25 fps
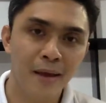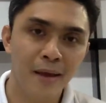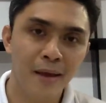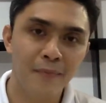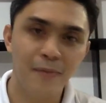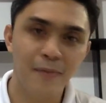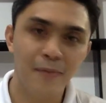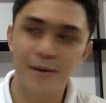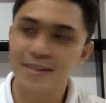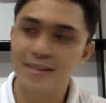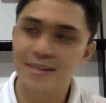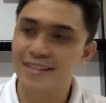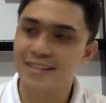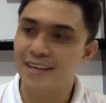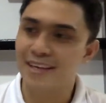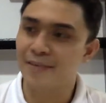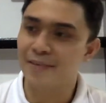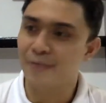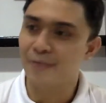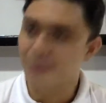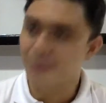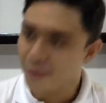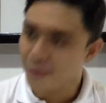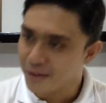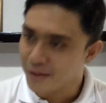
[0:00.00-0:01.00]
Because if
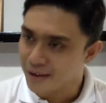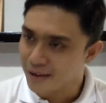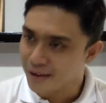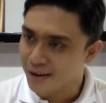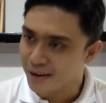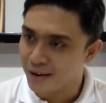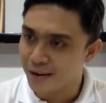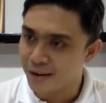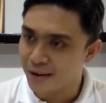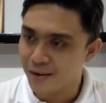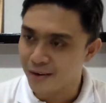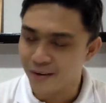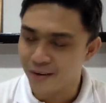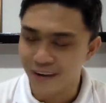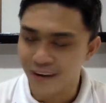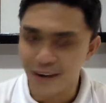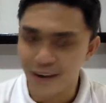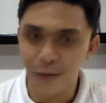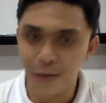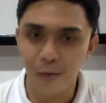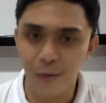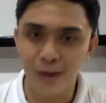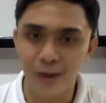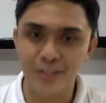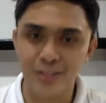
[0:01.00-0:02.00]
you are already
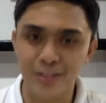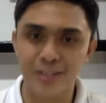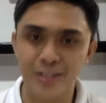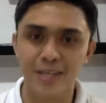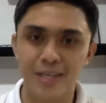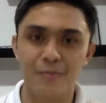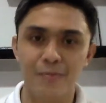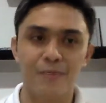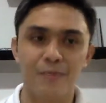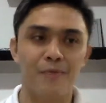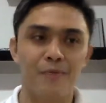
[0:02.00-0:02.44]
watching some of